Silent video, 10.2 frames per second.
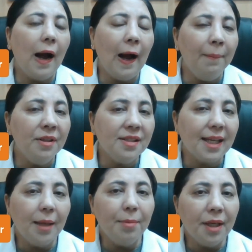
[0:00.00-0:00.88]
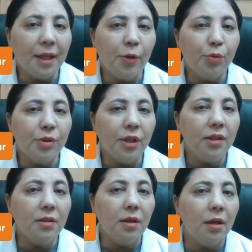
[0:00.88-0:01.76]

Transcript: Almonds can be included.